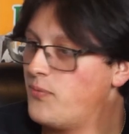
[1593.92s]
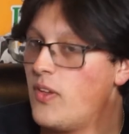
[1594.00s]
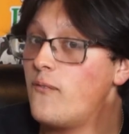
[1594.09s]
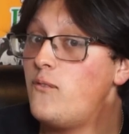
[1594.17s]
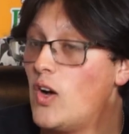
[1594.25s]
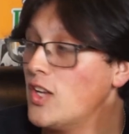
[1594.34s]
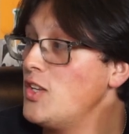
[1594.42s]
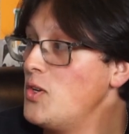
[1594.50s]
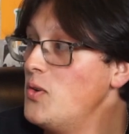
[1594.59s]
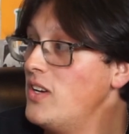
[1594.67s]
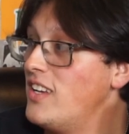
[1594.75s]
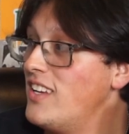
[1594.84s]
Fuck you.
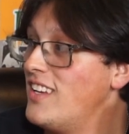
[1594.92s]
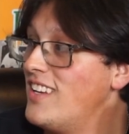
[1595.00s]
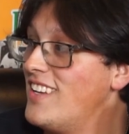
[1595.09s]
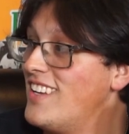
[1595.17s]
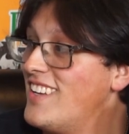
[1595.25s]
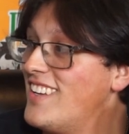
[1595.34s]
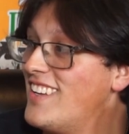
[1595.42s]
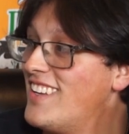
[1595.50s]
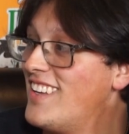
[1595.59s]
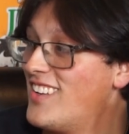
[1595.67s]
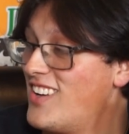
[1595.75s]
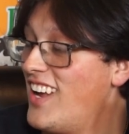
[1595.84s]

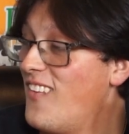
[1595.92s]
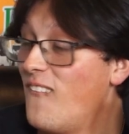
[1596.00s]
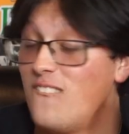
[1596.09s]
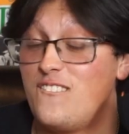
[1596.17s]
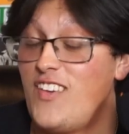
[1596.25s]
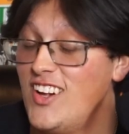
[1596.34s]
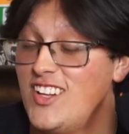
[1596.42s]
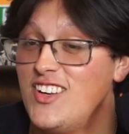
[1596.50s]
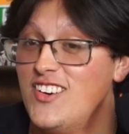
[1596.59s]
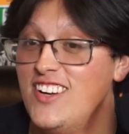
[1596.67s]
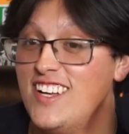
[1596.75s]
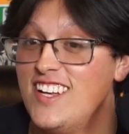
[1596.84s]
Okay, fuck you.
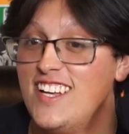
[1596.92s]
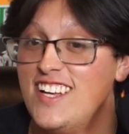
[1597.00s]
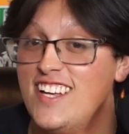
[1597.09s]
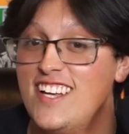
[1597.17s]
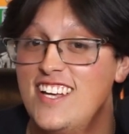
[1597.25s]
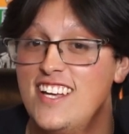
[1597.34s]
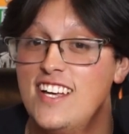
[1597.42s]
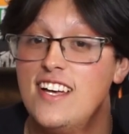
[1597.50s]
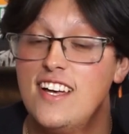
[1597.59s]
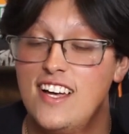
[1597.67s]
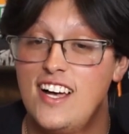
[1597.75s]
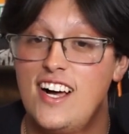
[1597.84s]

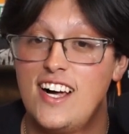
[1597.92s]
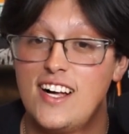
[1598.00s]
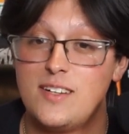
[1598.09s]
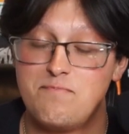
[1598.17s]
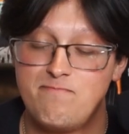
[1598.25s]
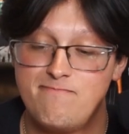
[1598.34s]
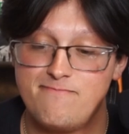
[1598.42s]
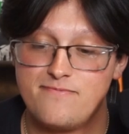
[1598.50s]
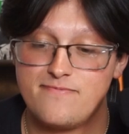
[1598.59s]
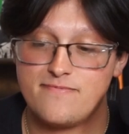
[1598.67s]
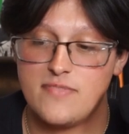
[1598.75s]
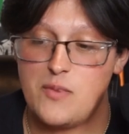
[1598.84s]
I'm
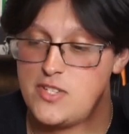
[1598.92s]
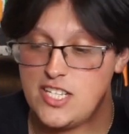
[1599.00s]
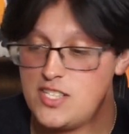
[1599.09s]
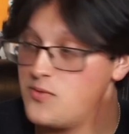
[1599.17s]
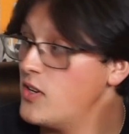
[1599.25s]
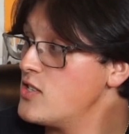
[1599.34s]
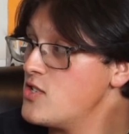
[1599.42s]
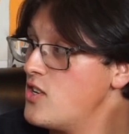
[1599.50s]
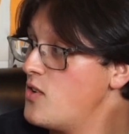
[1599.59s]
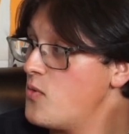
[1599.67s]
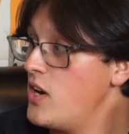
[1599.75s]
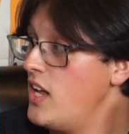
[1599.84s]
gonna take this fucking shirt off
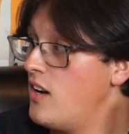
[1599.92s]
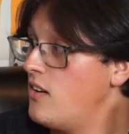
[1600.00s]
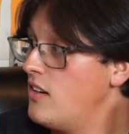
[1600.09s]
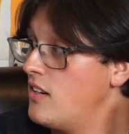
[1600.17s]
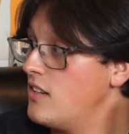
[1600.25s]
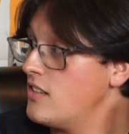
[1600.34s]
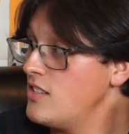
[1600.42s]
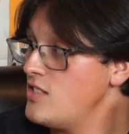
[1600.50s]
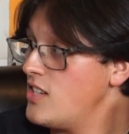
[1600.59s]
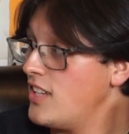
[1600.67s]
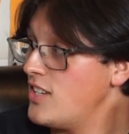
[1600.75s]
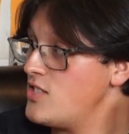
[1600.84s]
right now. You said
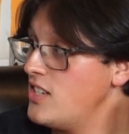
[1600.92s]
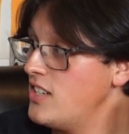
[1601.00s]
that shit.